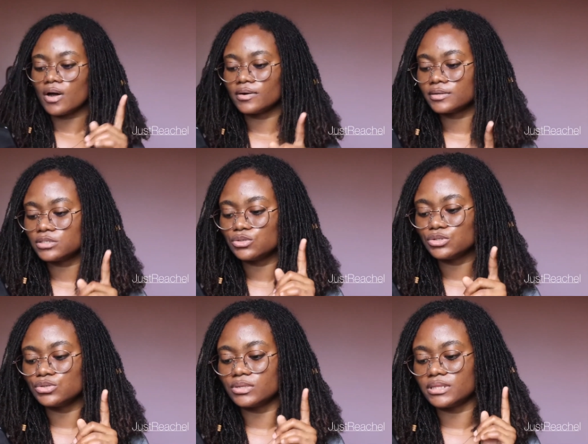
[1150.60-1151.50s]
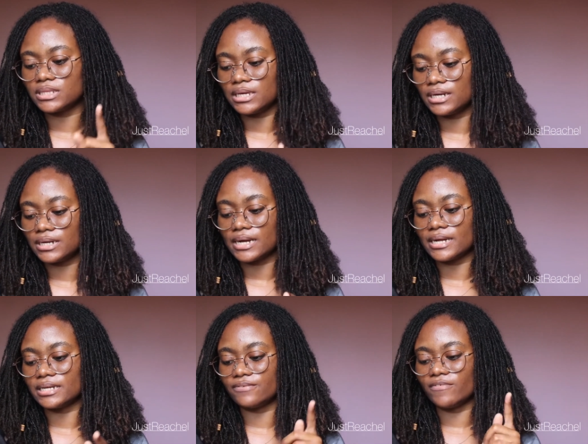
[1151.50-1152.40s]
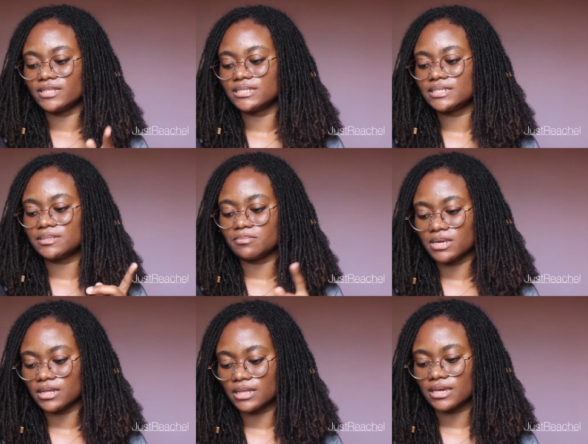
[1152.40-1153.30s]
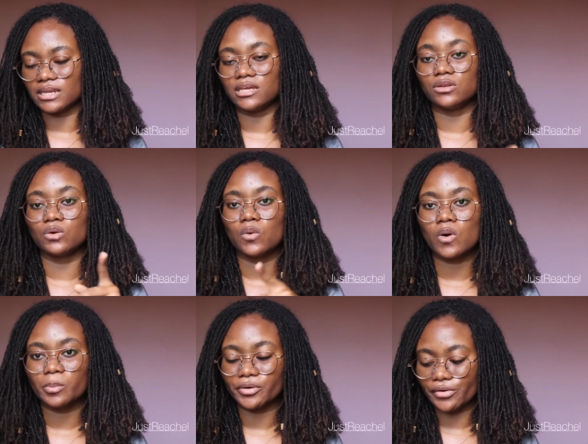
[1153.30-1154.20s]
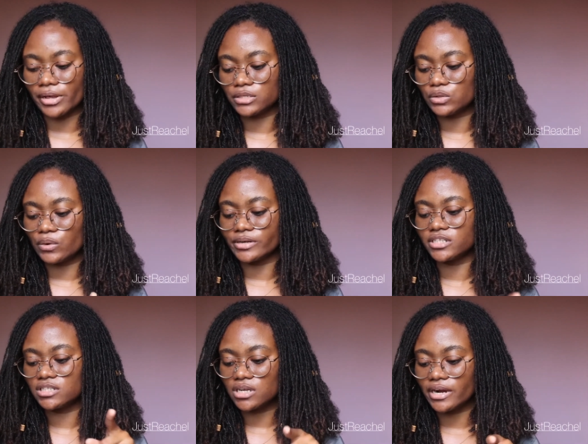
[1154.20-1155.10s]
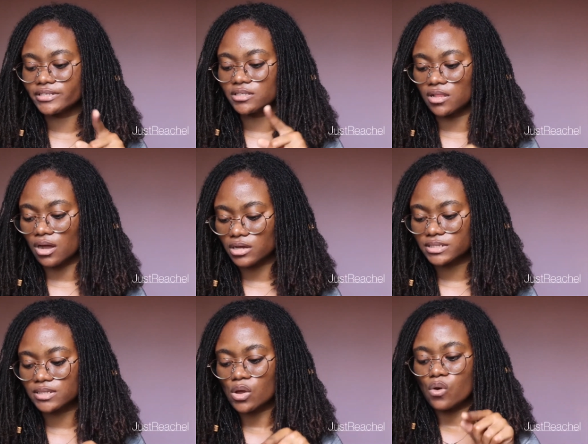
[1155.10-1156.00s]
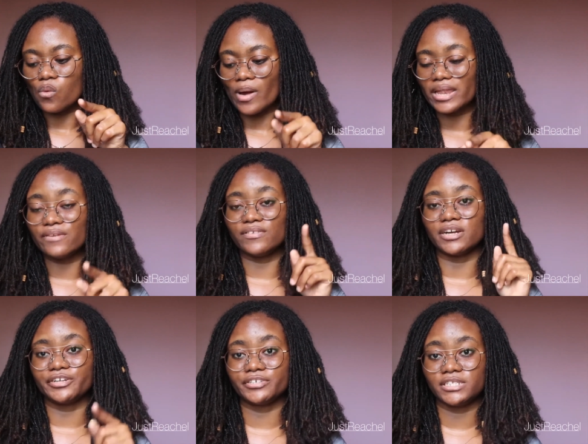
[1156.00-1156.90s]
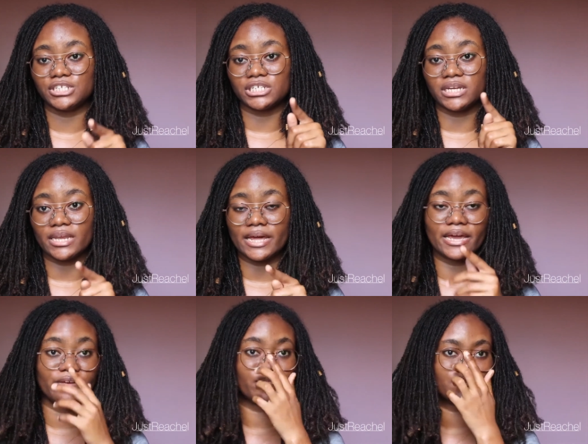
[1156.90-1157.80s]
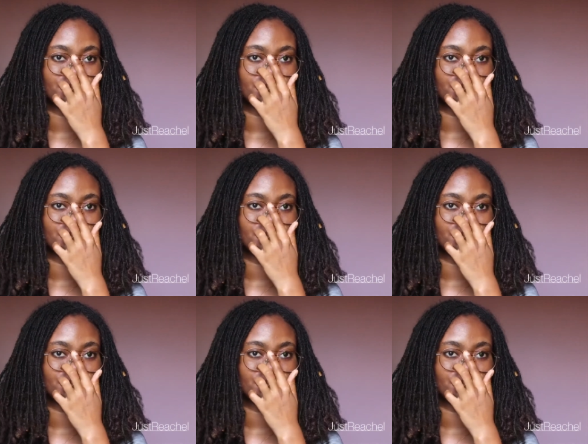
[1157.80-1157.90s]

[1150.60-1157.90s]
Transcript: do you think an Adventist male can incorporate or start locks while living a Christian life?